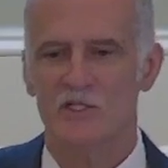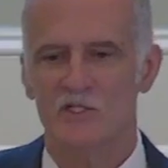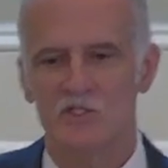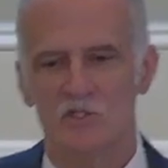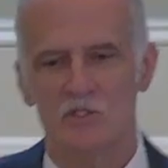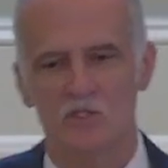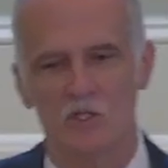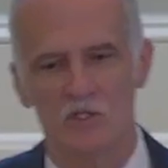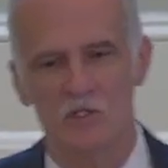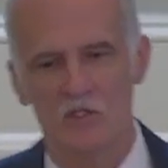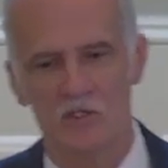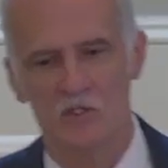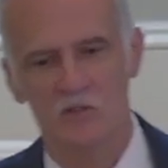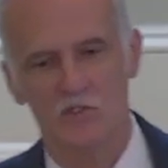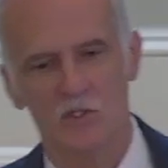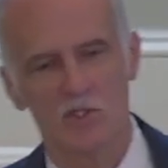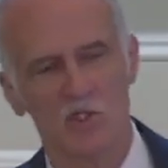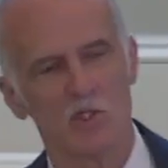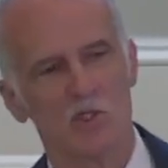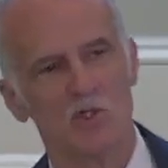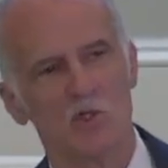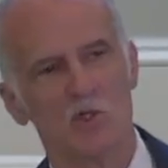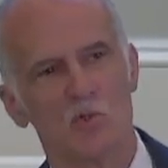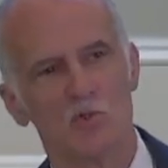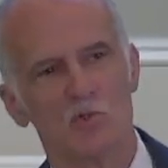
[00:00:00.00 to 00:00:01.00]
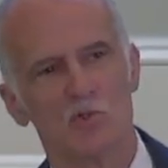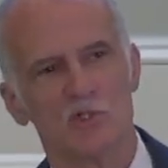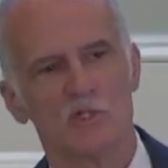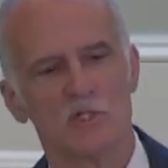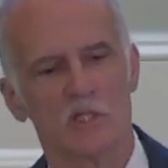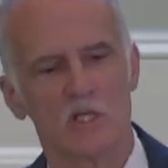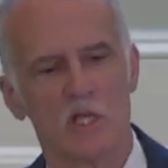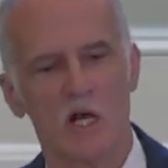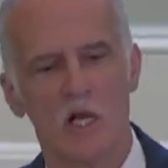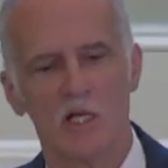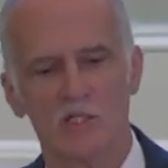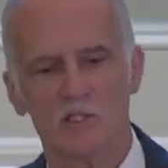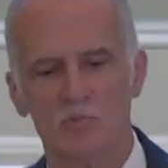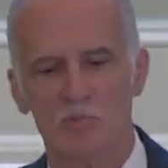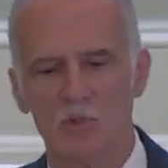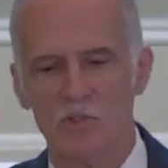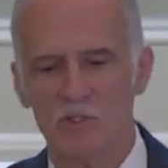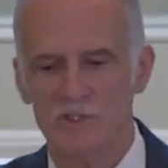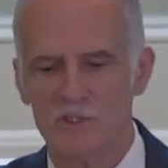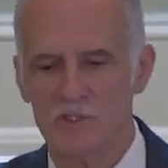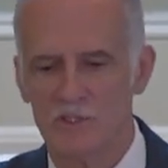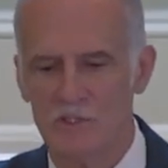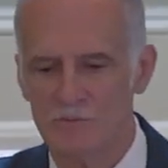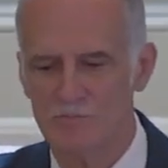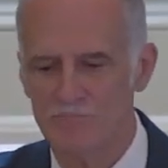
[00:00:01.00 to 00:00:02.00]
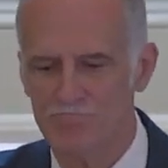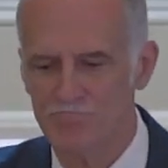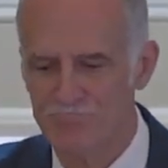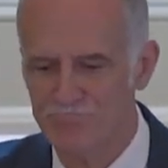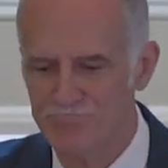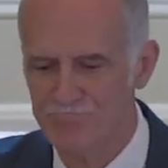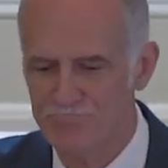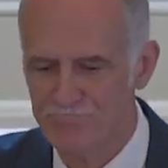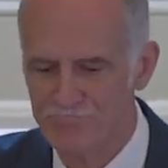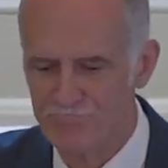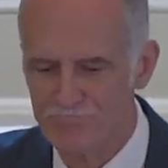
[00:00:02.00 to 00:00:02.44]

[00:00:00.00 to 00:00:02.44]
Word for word: That's the, the good news of the gospel, isn't it?